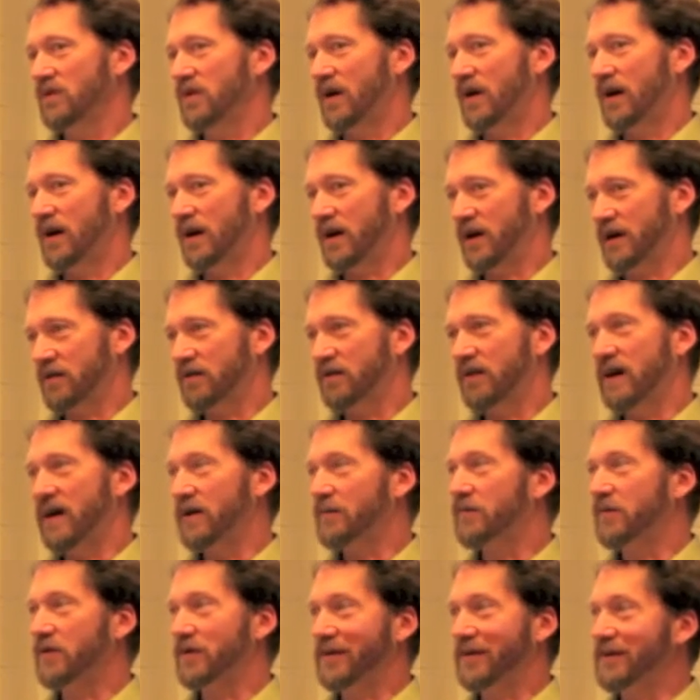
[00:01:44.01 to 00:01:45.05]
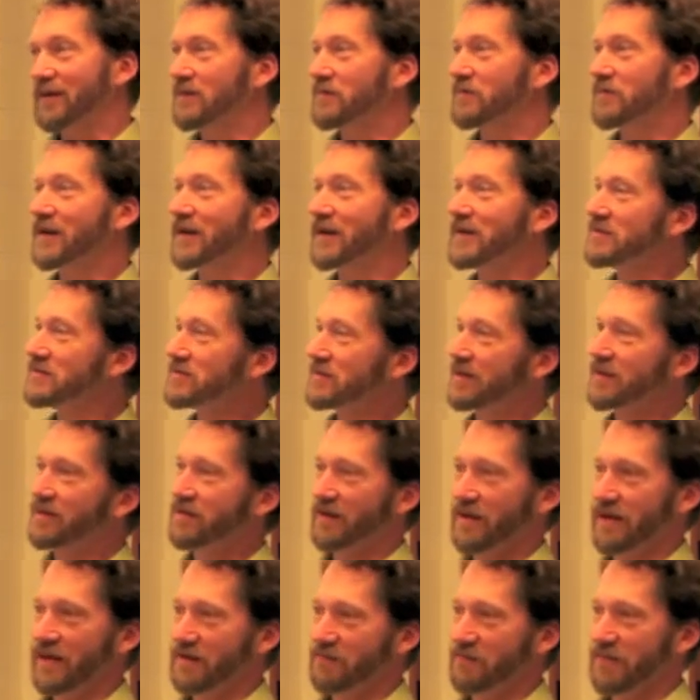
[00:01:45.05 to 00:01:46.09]
copper indium
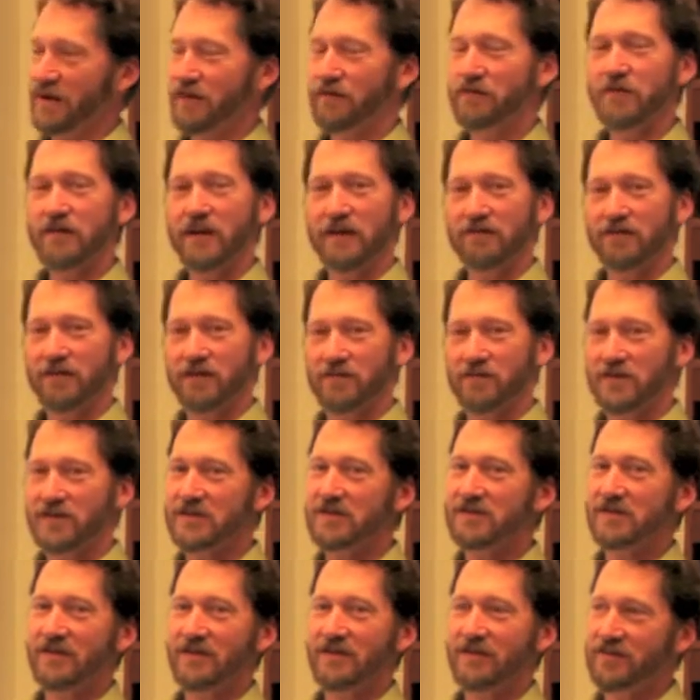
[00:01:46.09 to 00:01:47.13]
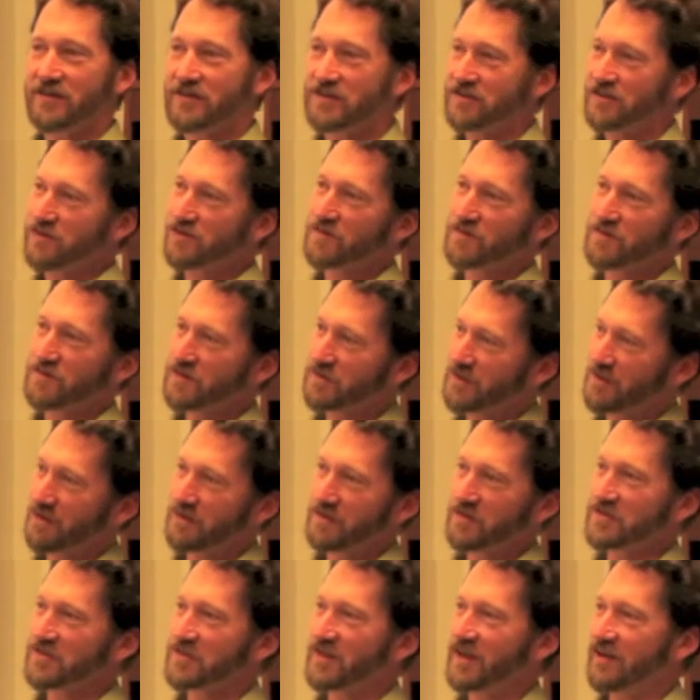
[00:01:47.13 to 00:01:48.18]
diselenide, my favorite material that's used for
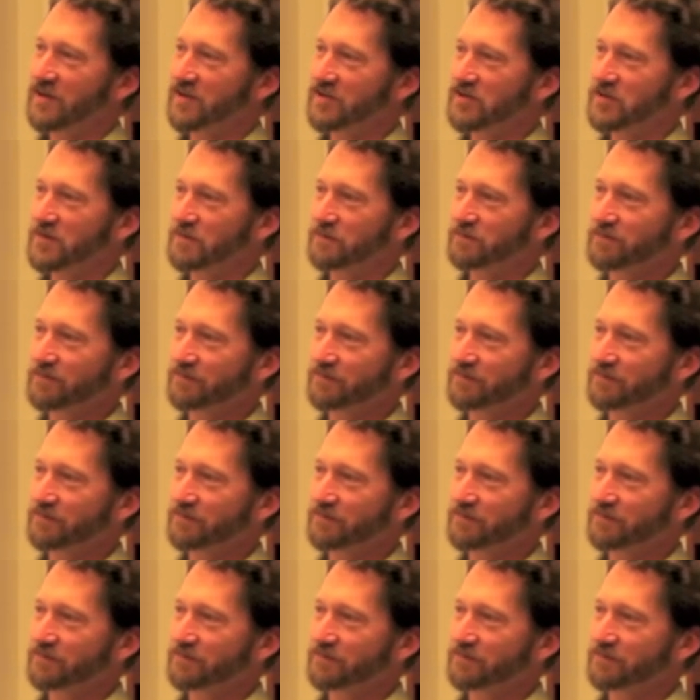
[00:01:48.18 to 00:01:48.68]
solar cells.